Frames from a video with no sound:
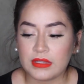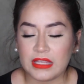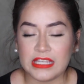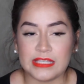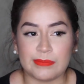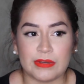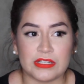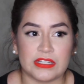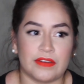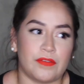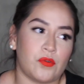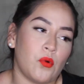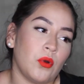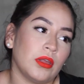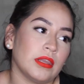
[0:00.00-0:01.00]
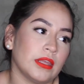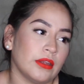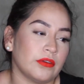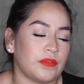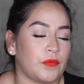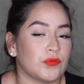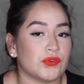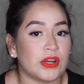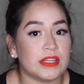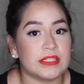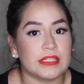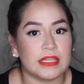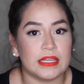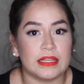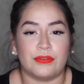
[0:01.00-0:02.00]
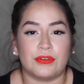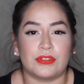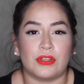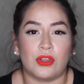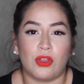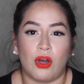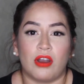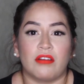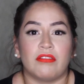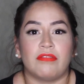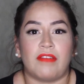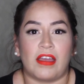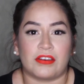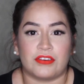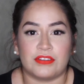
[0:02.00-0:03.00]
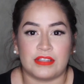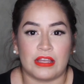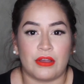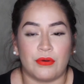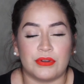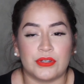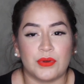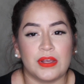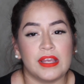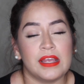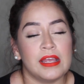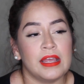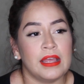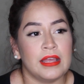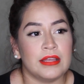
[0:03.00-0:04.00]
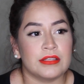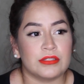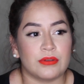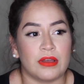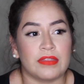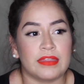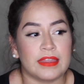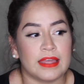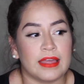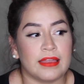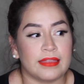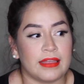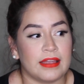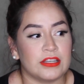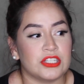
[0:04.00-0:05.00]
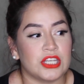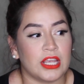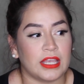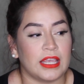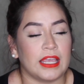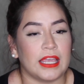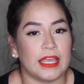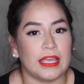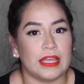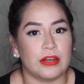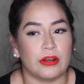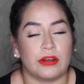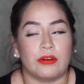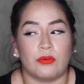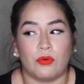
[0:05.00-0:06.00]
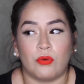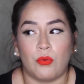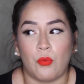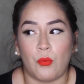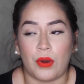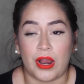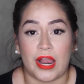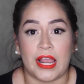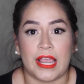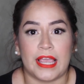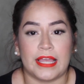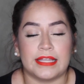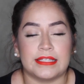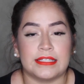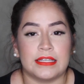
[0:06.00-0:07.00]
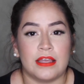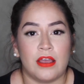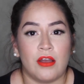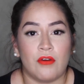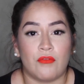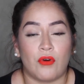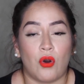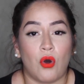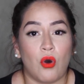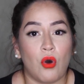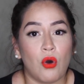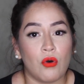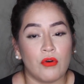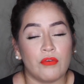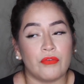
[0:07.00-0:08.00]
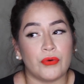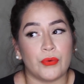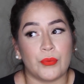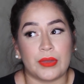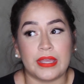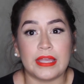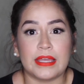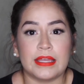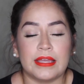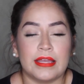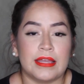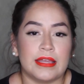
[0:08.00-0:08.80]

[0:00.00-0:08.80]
especially if you're oily or if you have dry skin. There's a lot of factors that go into it. So I think that checking in and wearing it for a whole full week